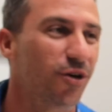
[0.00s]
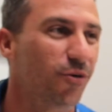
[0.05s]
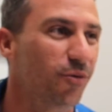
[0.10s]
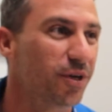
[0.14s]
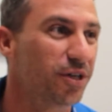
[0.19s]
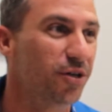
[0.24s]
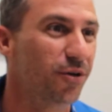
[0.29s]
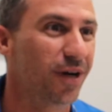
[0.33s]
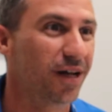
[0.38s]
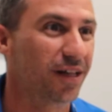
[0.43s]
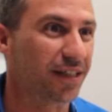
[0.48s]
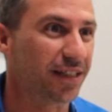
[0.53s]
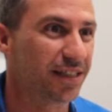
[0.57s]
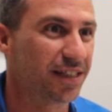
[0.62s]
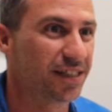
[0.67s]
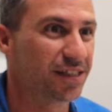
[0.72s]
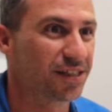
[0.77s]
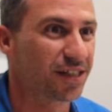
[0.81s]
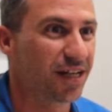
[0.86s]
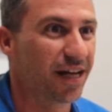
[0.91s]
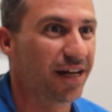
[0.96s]
We do
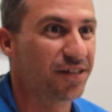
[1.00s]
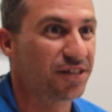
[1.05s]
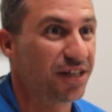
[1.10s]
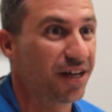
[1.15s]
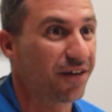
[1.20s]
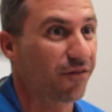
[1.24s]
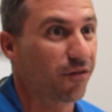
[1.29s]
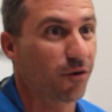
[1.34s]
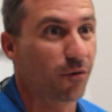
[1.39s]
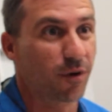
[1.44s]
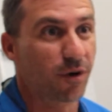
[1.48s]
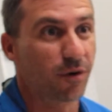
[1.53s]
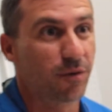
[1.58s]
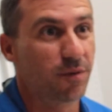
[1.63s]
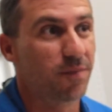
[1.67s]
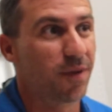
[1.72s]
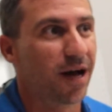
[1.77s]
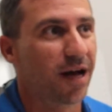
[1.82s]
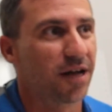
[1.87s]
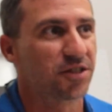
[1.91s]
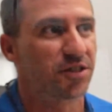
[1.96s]
LED signs everywhere we
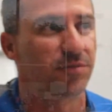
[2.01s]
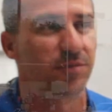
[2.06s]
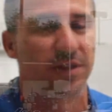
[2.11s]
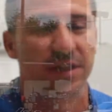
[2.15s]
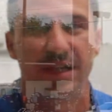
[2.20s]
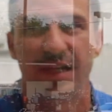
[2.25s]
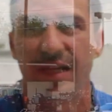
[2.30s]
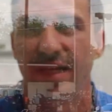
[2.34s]
possibly